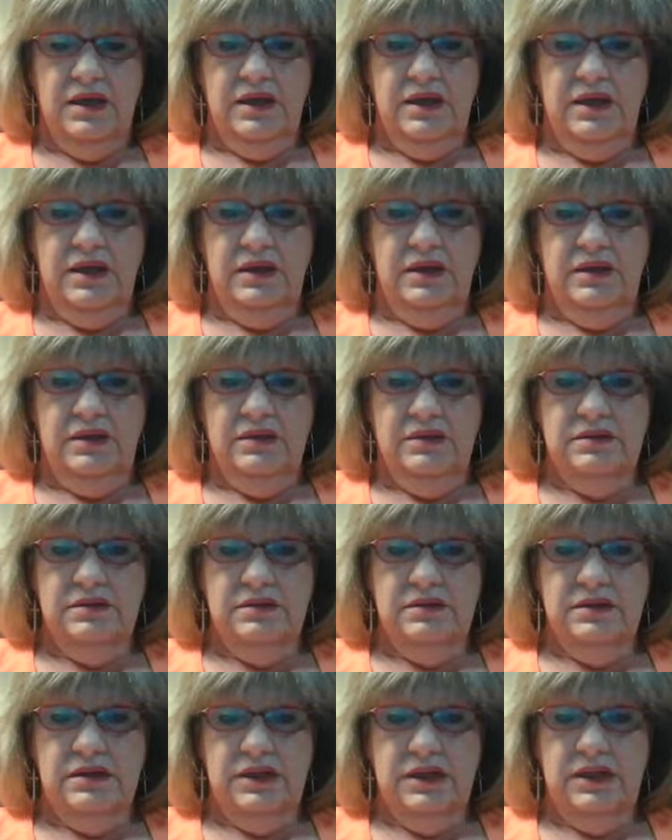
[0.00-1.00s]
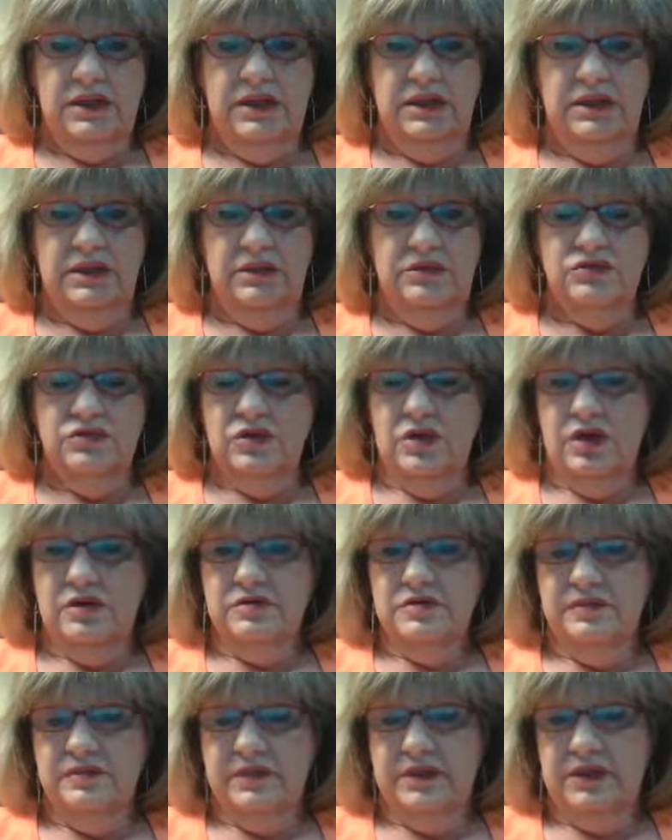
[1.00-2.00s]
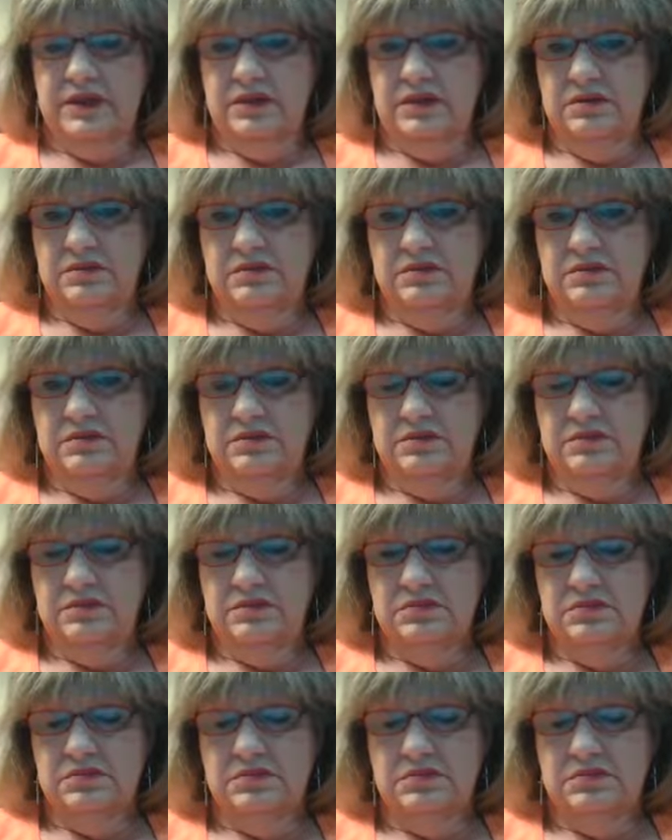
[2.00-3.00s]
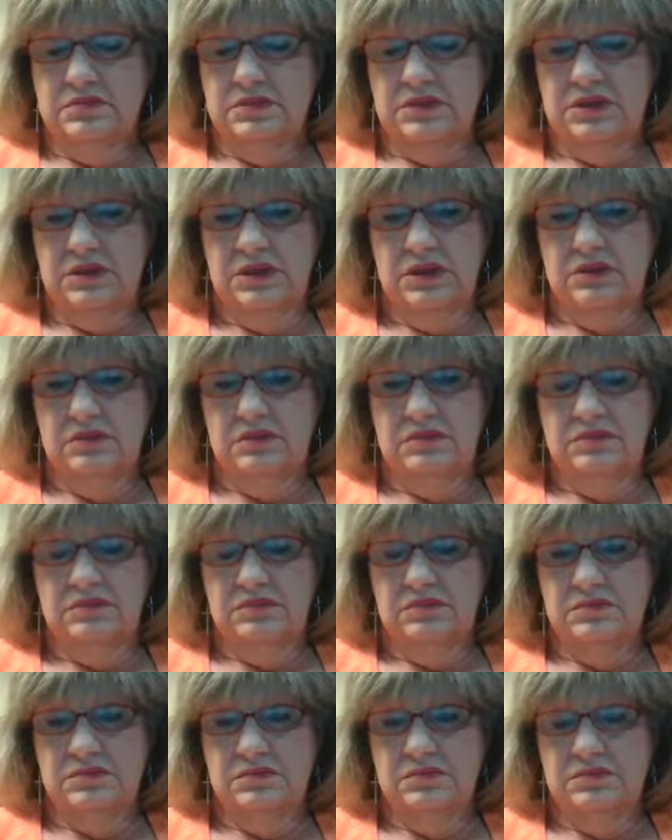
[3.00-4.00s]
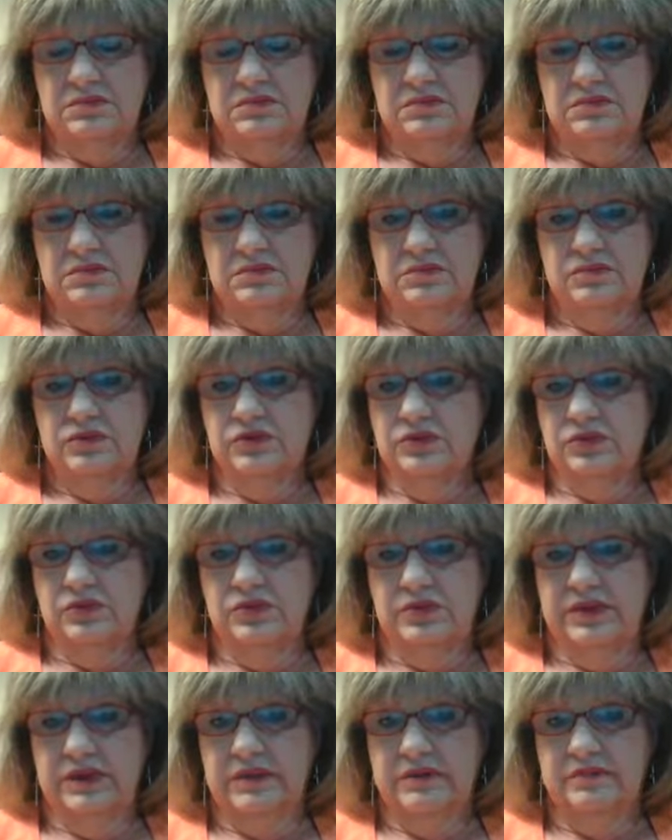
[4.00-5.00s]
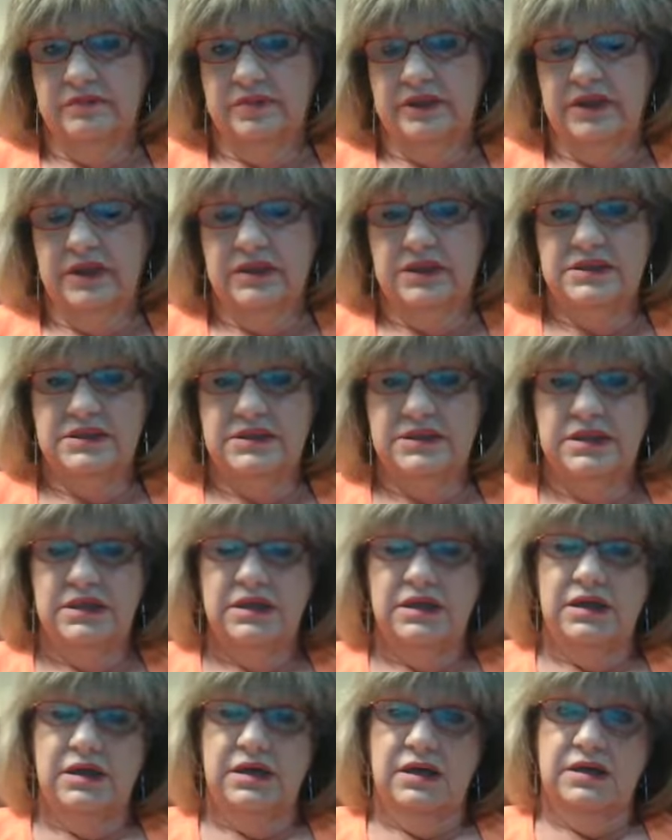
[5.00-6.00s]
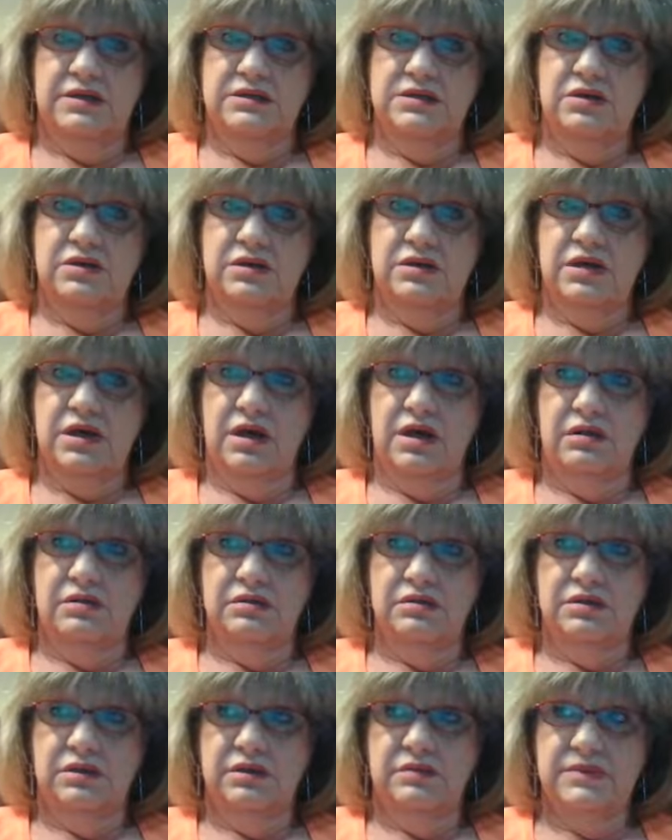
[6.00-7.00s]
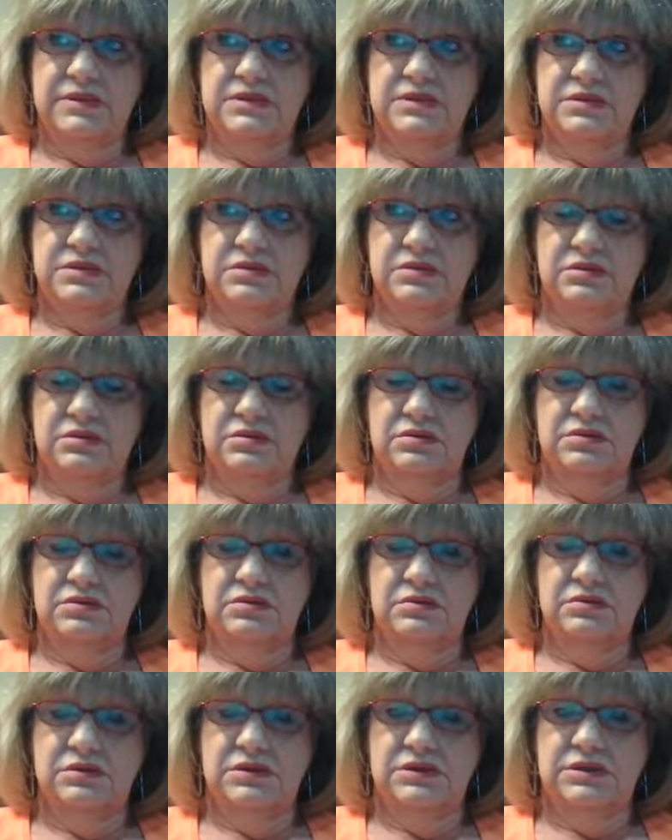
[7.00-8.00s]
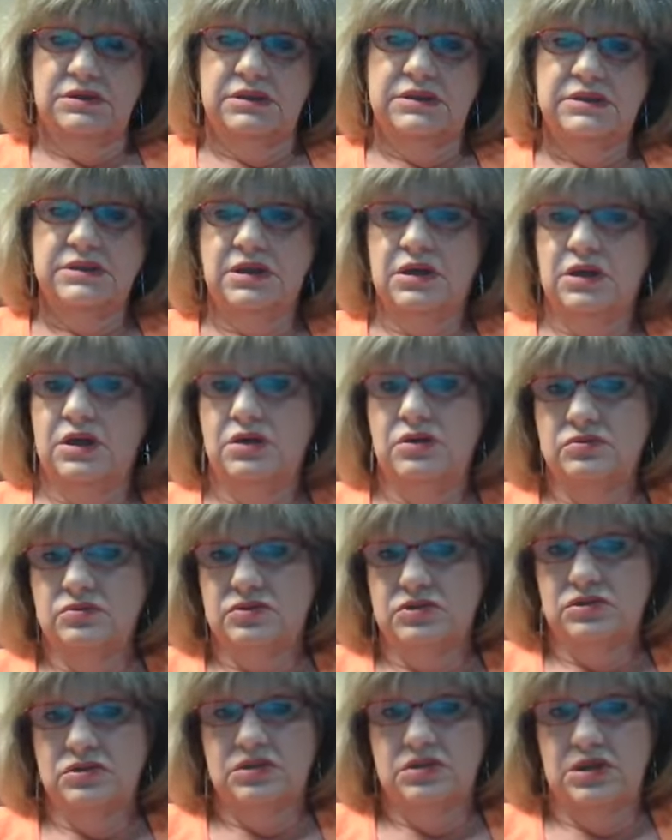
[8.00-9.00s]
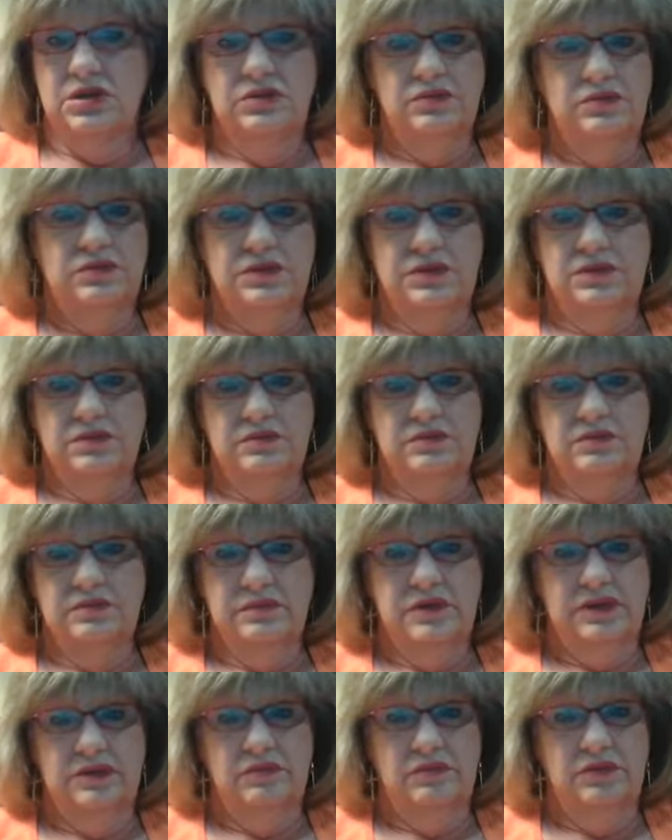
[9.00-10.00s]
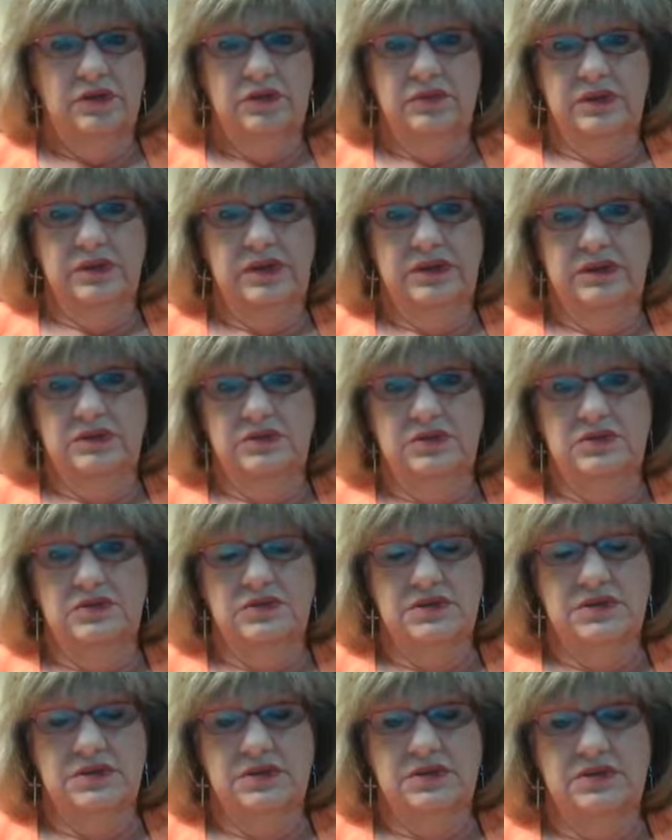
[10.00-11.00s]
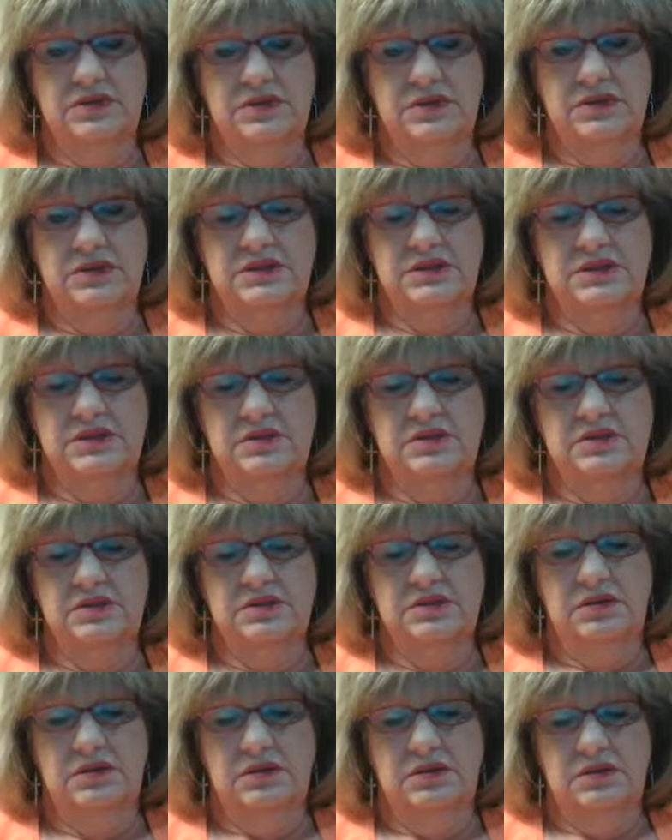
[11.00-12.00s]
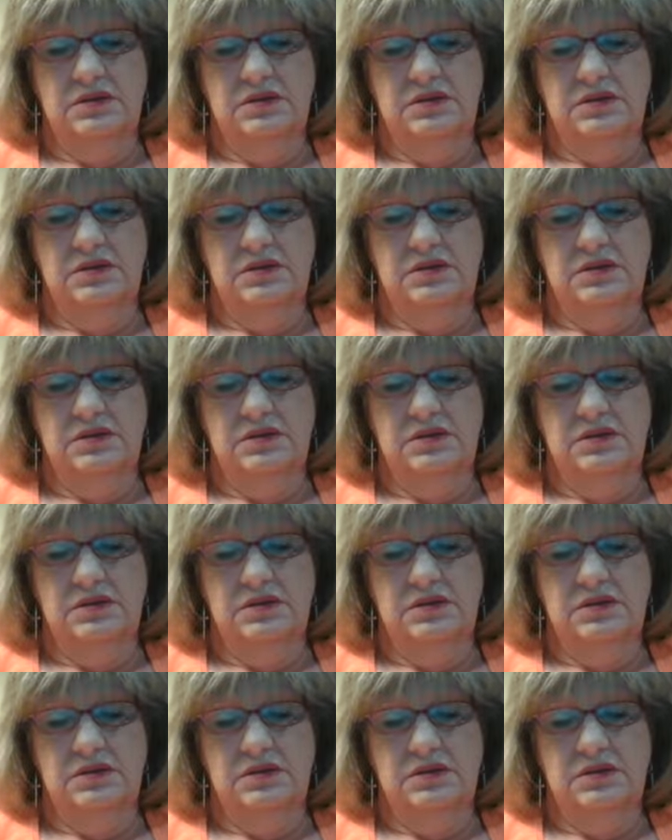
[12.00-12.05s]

and he dropped me, you know, real quick because I started calling him at school, and his coach told him that we were getting too serious, and